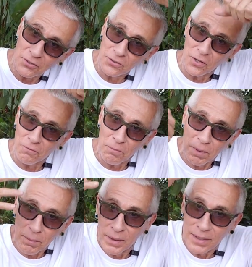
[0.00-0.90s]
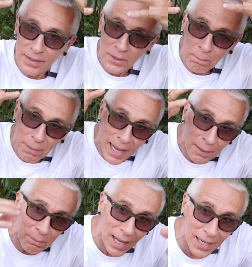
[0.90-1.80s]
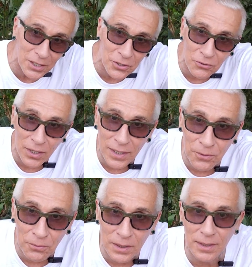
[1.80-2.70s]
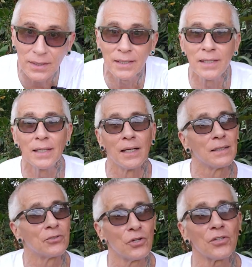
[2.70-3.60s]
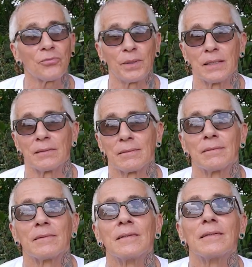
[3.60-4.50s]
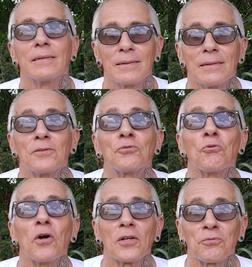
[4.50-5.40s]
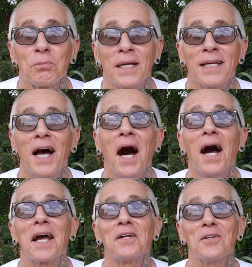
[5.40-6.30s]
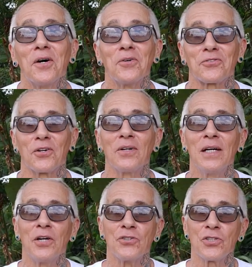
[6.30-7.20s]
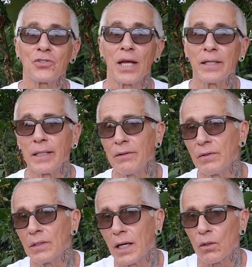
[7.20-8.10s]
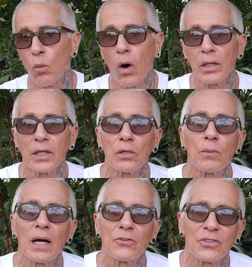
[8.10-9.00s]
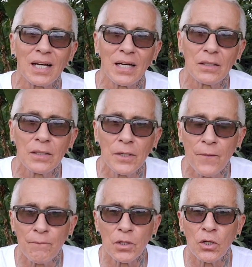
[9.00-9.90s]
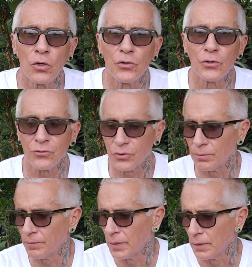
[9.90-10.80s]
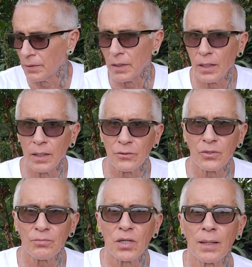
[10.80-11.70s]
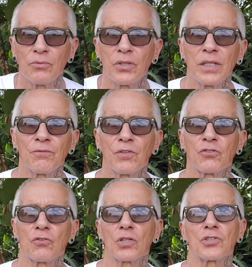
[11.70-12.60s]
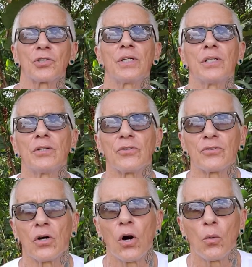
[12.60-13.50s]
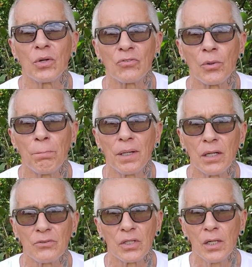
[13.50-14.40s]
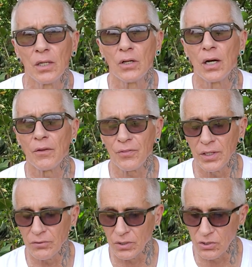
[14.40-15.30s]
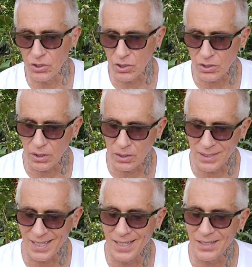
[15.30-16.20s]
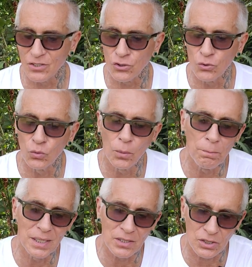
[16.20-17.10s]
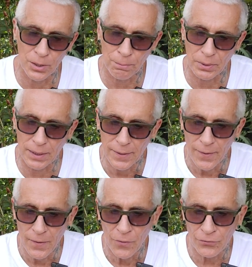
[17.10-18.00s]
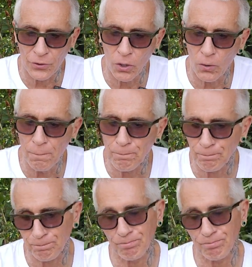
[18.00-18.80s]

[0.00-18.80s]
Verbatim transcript: yourself with maybe uh, your backpack, and you're trying to run. Trust me, Trust me, I know. So just and even like walking around town, you know, there's some. Uh, sometimes the infrastructure here isn't always the best. Uh, things can just tend to be slippery. So